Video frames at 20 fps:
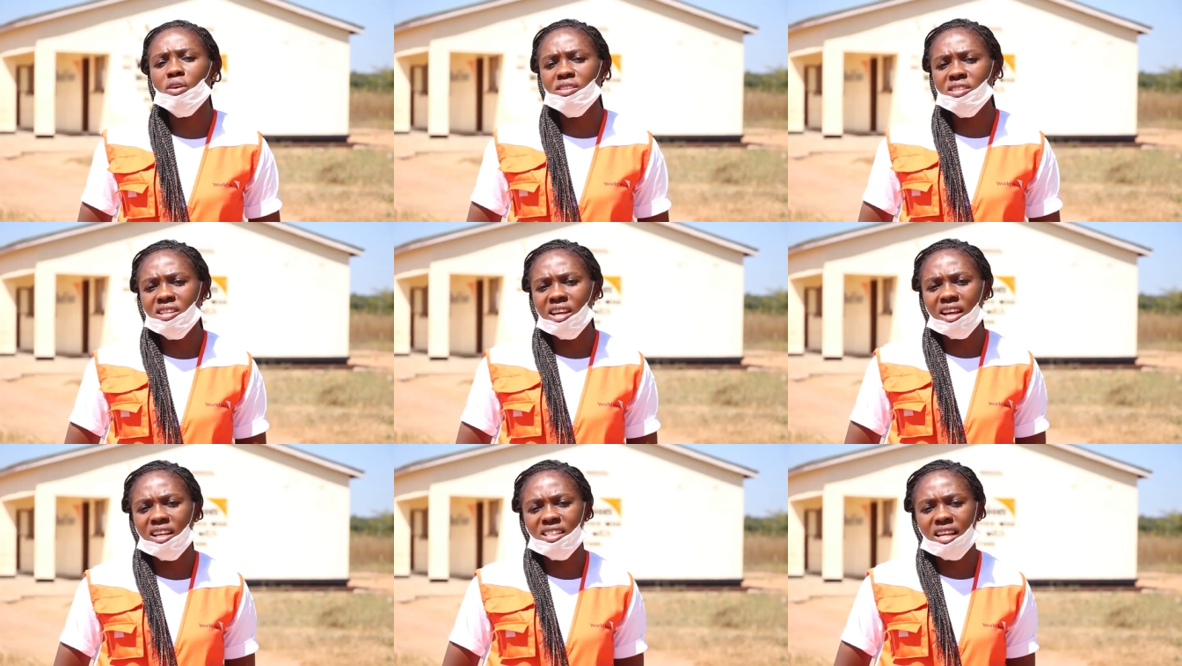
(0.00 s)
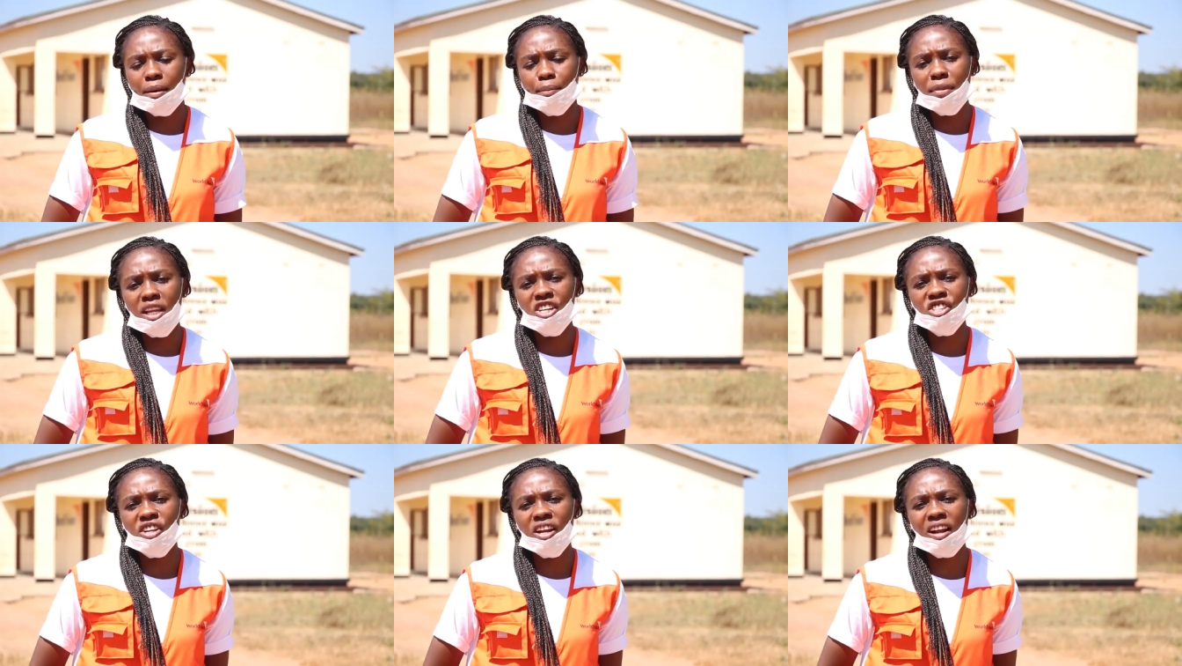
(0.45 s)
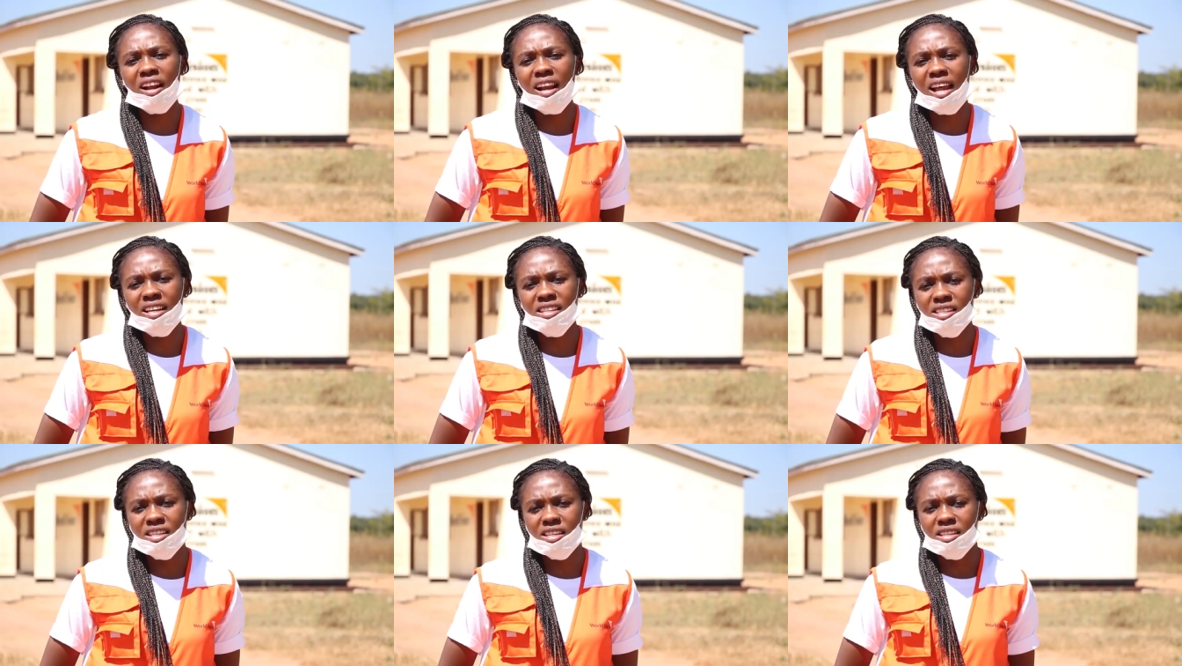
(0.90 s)
host the examination
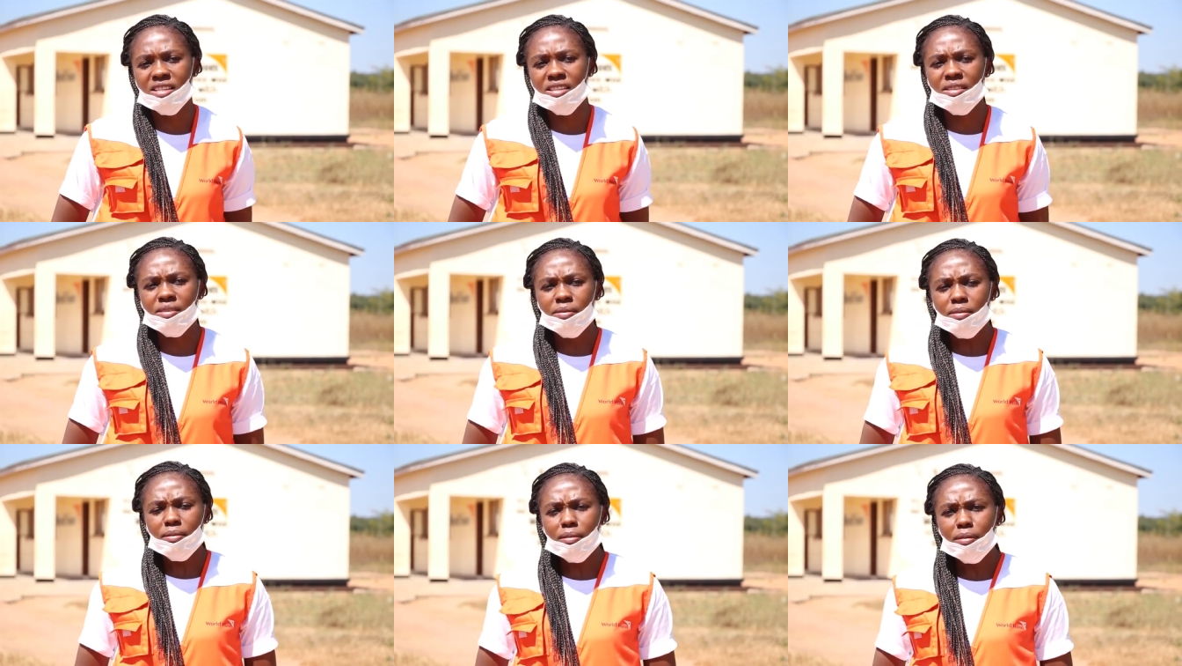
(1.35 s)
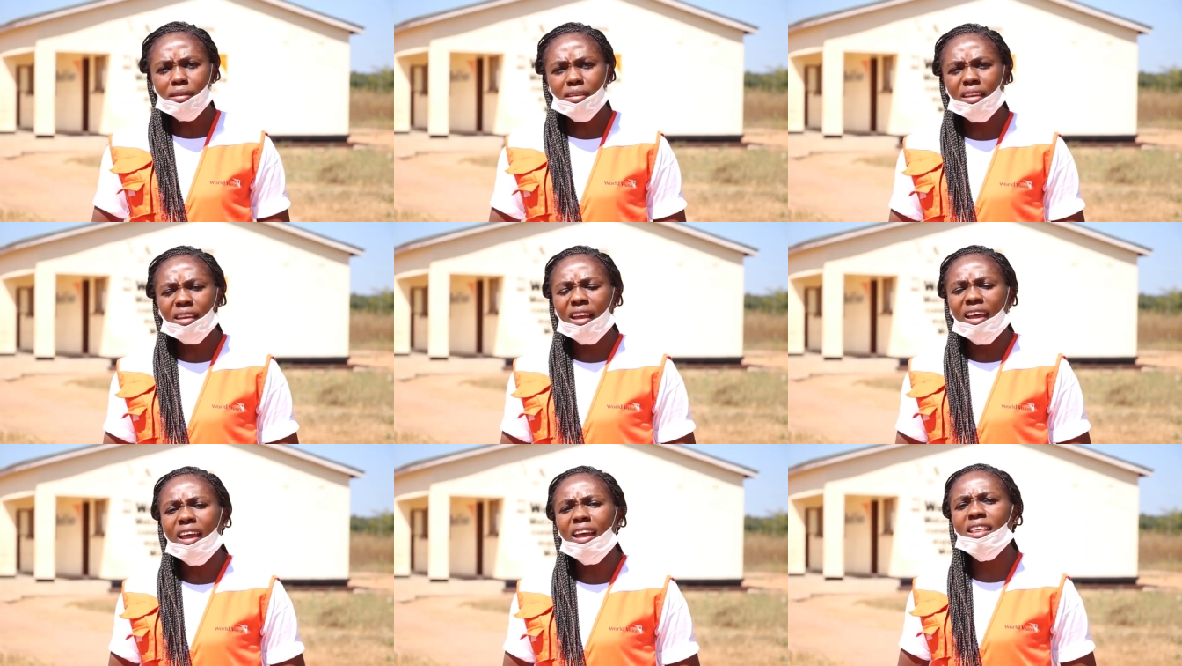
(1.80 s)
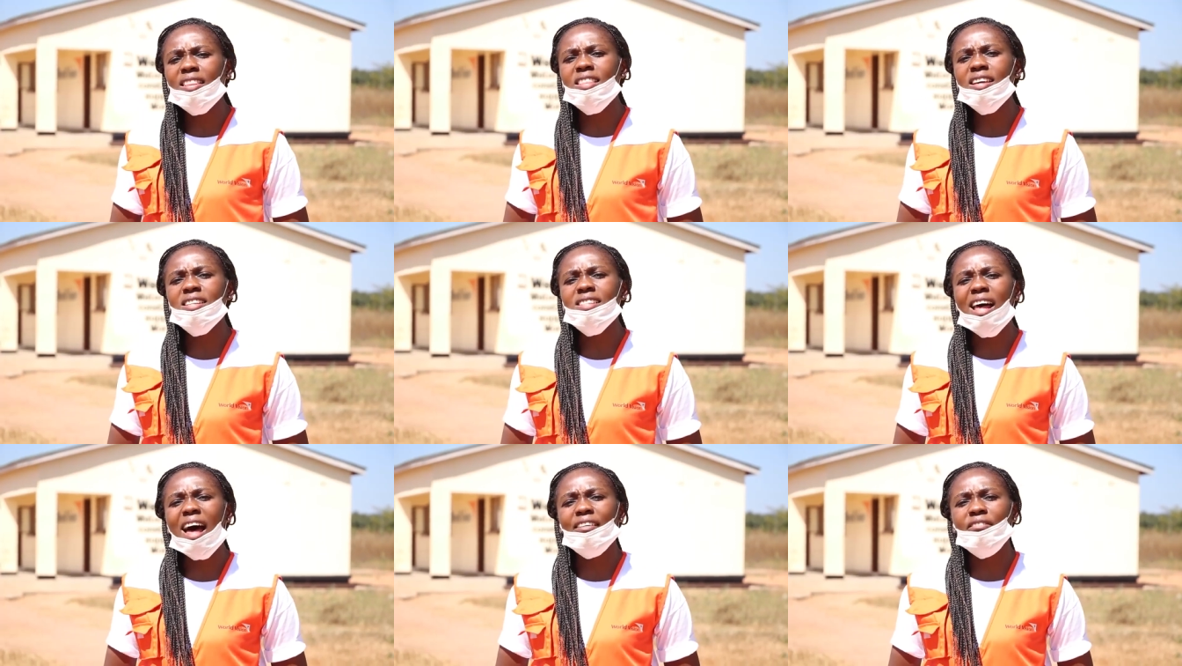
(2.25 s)
classes. In
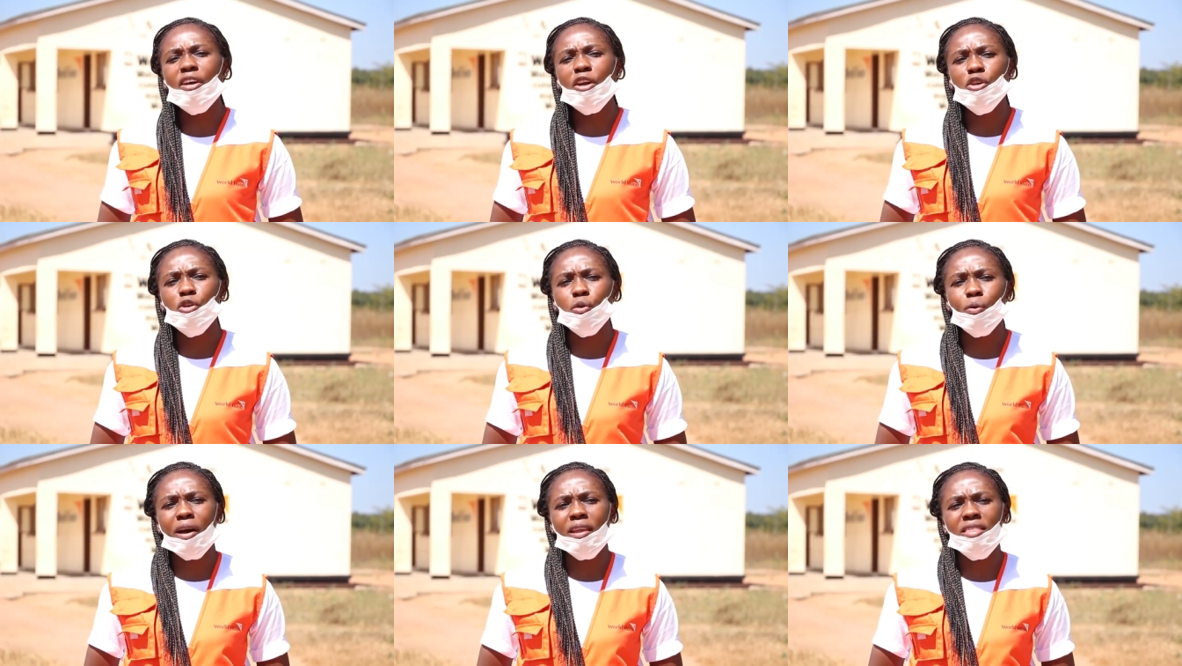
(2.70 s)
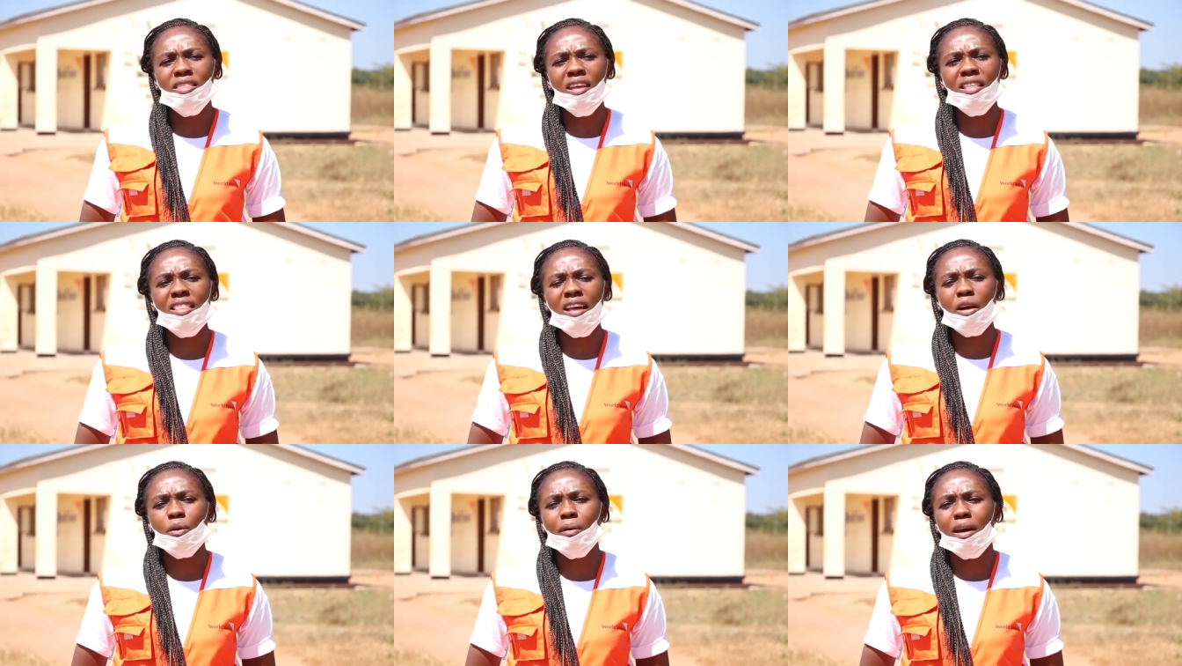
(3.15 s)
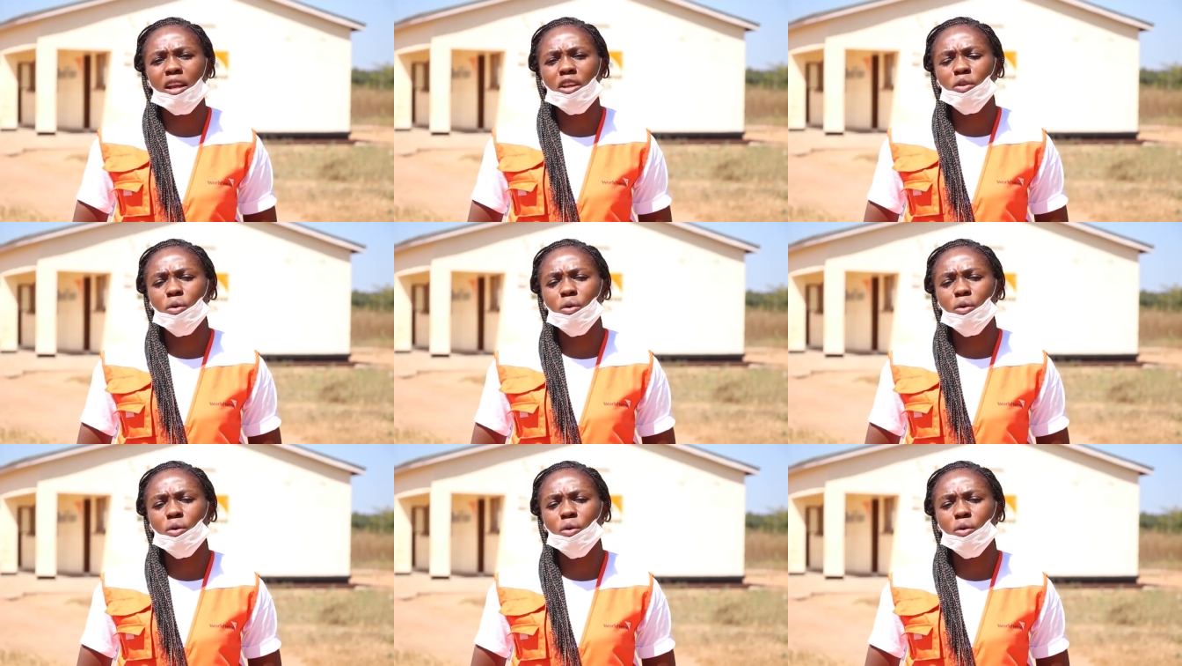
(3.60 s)
this avenue, one thing that we are